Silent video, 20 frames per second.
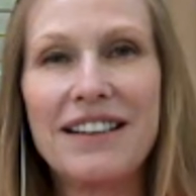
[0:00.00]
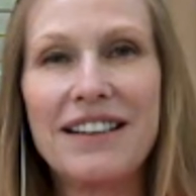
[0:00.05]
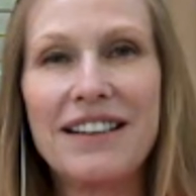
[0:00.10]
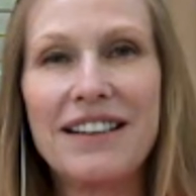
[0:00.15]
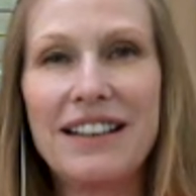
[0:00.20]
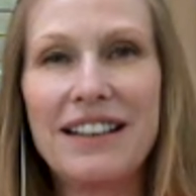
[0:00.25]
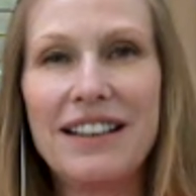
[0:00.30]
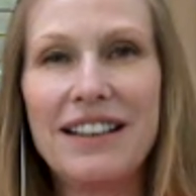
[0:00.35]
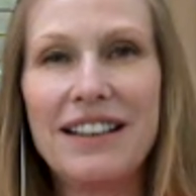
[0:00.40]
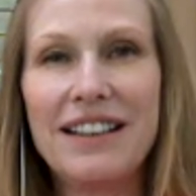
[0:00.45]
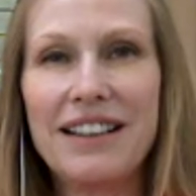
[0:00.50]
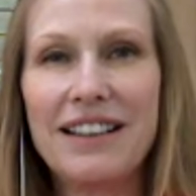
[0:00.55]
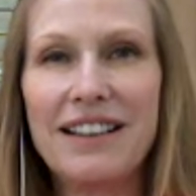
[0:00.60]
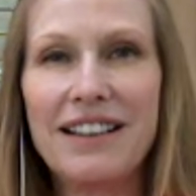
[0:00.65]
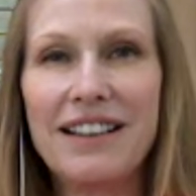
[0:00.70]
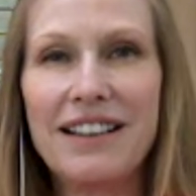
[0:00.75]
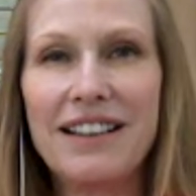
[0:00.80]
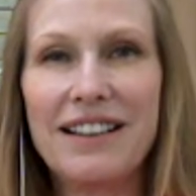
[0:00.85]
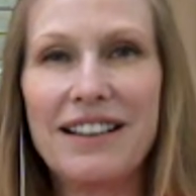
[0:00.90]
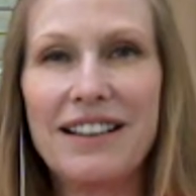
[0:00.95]
the
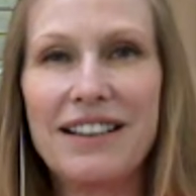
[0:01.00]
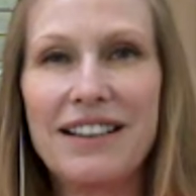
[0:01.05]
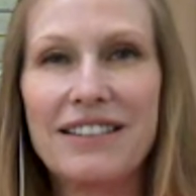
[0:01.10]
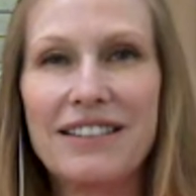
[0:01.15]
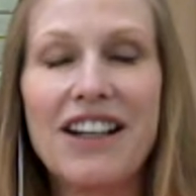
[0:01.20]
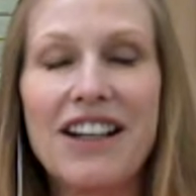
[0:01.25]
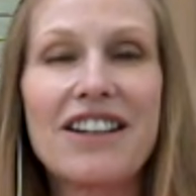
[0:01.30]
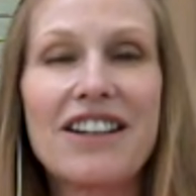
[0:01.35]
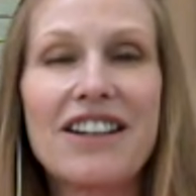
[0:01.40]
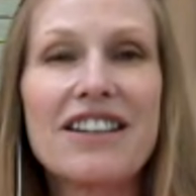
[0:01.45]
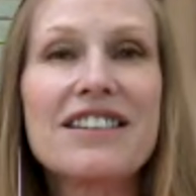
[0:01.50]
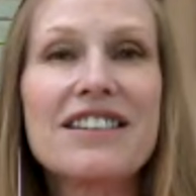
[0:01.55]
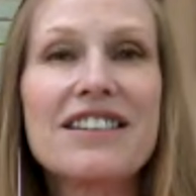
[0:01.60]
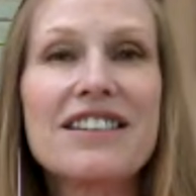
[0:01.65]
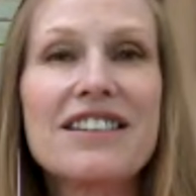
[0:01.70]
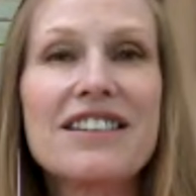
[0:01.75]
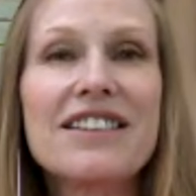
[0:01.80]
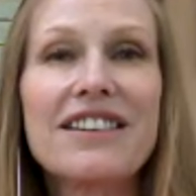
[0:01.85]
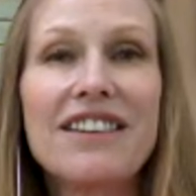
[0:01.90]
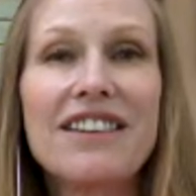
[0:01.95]

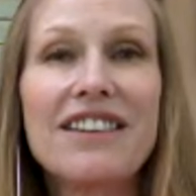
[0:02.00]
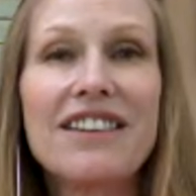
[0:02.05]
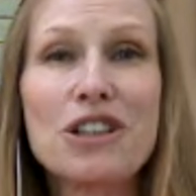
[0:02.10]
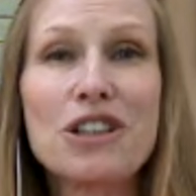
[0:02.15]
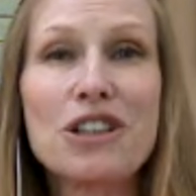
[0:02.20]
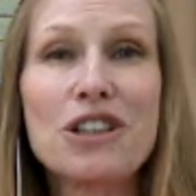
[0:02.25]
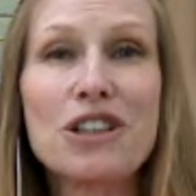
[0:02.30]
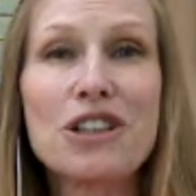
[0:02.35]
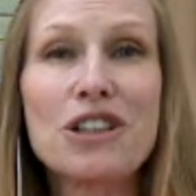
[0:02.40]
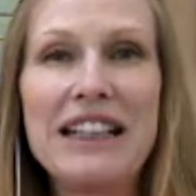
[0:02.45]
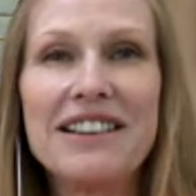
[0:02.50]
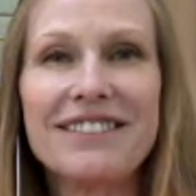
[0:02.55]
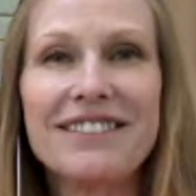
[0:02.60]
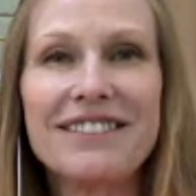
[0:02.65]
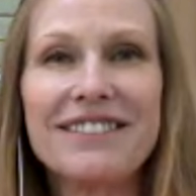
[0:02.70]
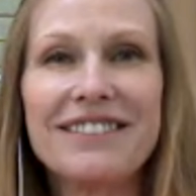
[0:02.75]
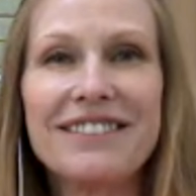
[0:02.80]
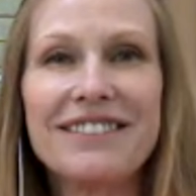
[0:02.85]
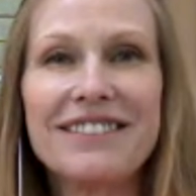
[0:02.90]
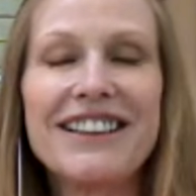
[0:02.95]
goddess Lakshmi,
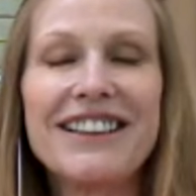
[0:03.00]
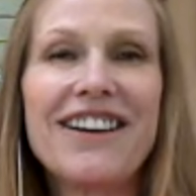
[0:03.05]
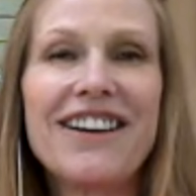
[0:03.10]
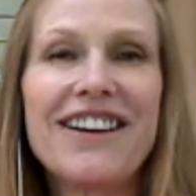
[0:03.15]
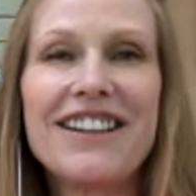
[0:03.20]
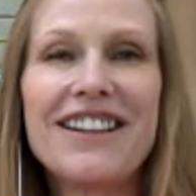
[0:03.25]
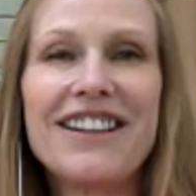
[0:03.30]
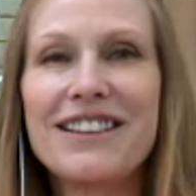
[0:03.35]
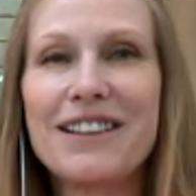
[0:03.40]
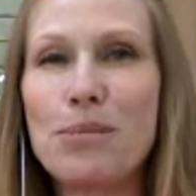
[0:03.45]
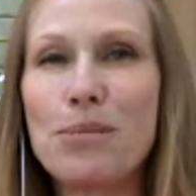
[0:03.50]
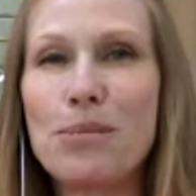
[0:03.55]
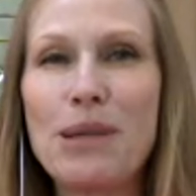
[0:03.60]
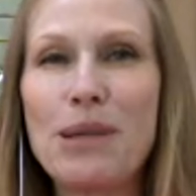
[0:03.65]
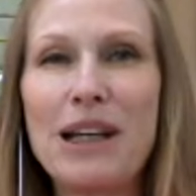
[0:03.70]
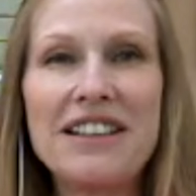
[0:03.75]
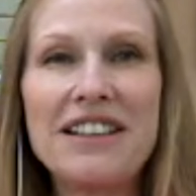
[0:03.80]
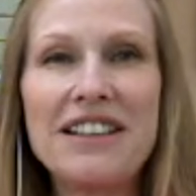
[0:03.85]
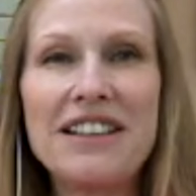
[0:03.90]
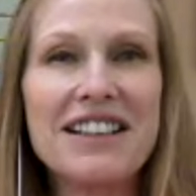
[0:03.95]
the goddess of
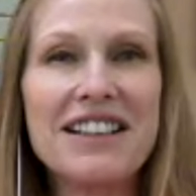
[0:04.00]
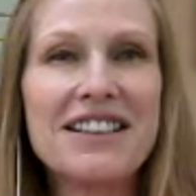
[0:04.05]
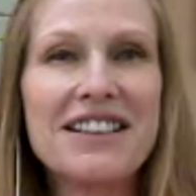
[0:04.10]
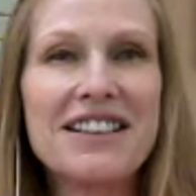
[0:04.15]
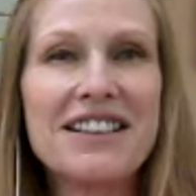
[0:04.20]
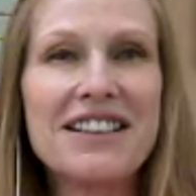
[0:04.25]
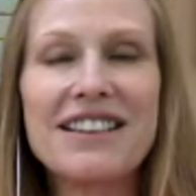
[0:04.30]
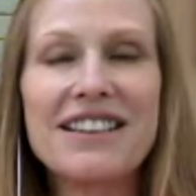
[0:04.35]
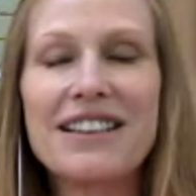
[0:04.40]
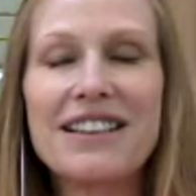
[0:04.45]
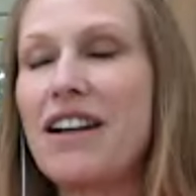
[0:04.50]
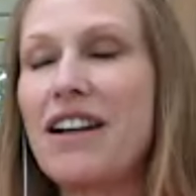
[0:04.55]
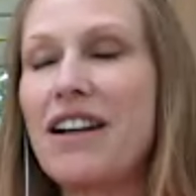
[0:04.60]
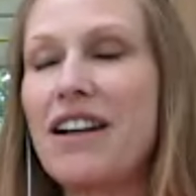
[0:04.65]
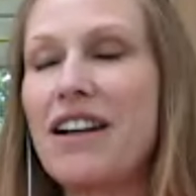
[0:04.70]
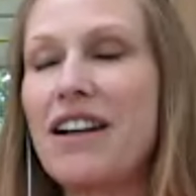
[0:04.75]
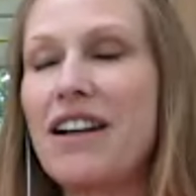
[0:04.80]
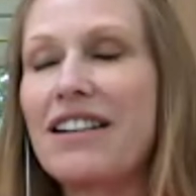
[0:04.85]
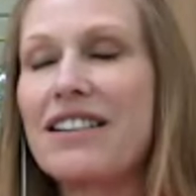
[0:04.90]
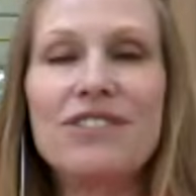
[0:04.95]
abundance, the
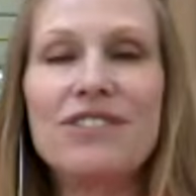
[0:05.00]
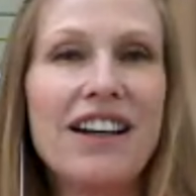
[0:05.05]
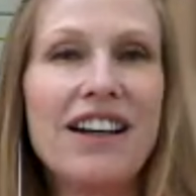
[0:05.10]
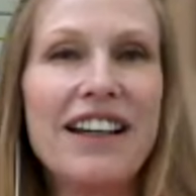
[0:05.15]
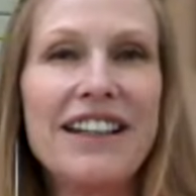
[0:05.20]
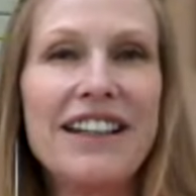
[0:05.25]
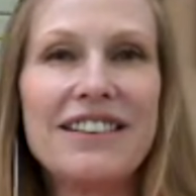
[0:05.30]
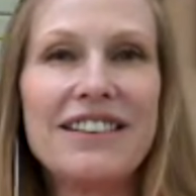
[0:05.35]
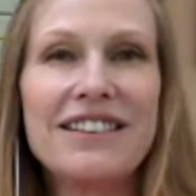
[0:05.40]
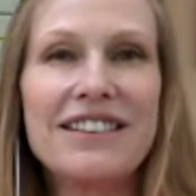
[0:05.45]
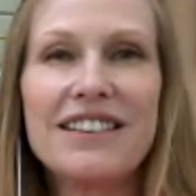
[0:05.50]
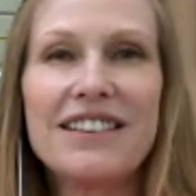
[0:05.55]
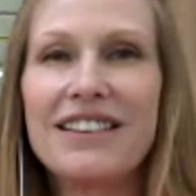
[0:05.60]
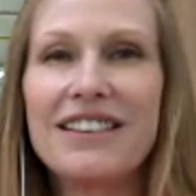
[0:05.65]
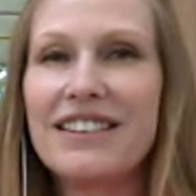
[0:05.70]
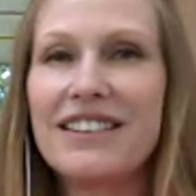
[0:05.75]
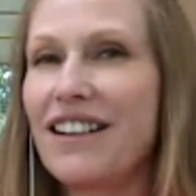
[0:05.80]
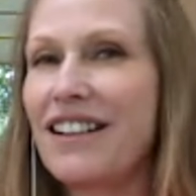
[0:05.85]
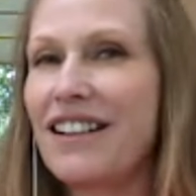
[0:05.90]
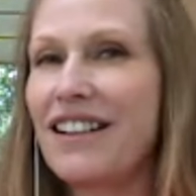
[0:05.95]
goddess of light, the
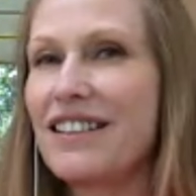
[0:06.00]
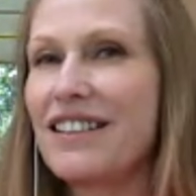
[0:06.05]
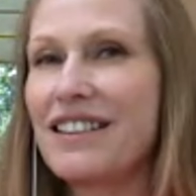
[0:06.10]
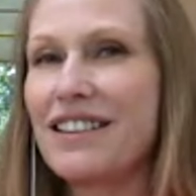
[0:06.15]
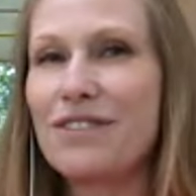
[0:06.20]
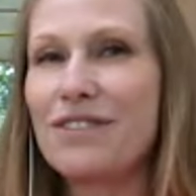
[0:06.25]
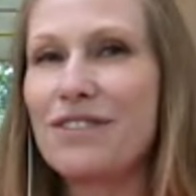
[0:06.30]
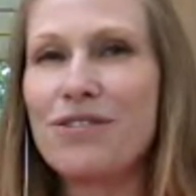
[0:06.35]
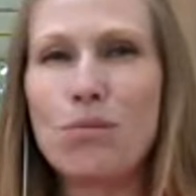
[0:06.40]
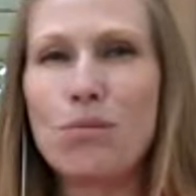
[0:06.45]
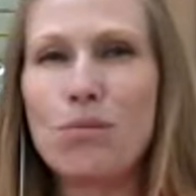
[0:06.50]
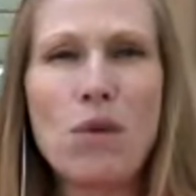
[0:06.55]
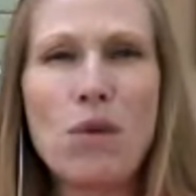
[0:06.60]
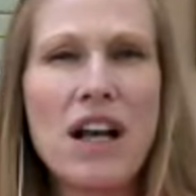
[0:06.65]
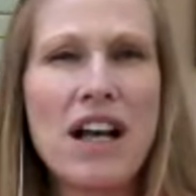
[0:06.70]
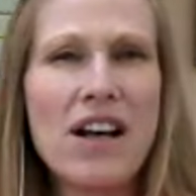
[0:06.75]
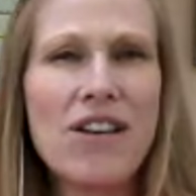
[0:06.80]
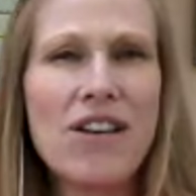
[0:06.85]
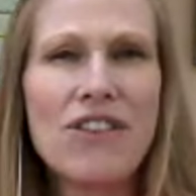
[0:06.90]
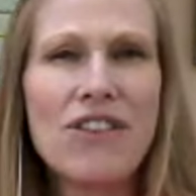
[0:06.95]
goddess of
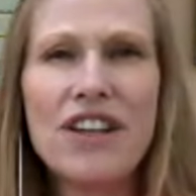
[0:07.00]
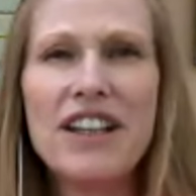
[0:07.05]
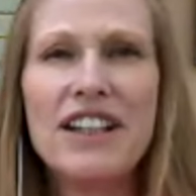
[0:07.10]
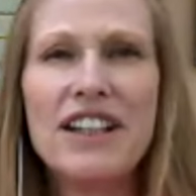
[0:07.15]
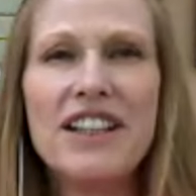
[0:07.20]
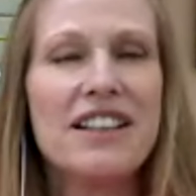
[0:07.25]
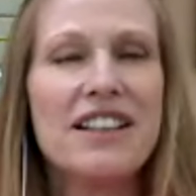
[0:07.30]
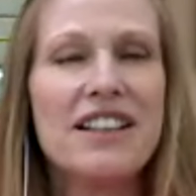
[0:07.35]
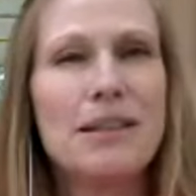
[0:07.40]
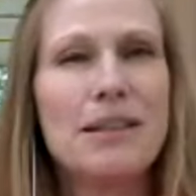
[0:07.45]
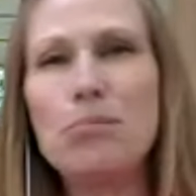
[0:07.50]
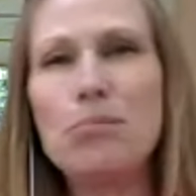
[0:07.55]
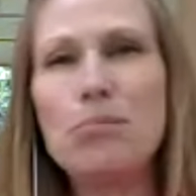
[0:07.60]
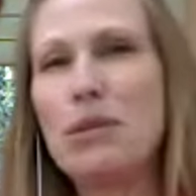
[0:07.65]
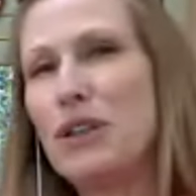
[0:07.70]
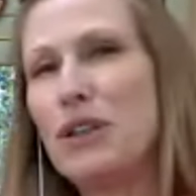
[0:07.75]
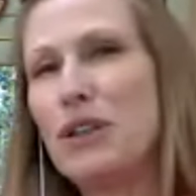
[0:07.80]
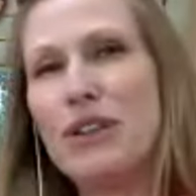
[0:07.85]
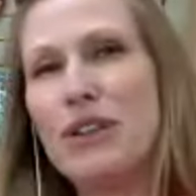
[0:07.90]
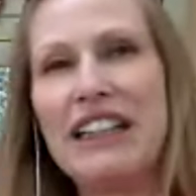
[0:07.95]
wealth and
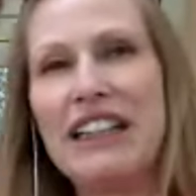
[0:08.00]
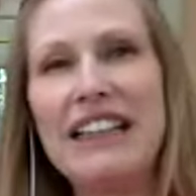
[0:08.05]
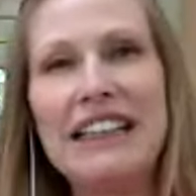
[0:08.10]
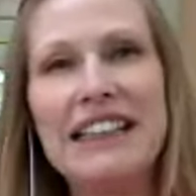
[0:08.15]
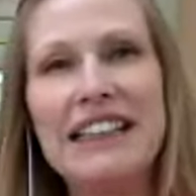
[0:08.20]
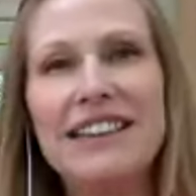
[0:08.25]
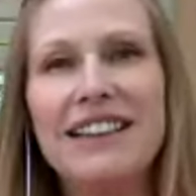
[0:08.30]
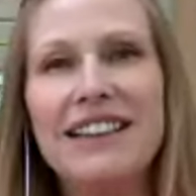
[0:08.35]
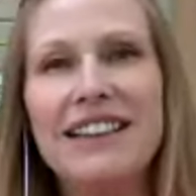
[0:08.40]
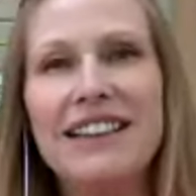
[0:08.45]
beauty.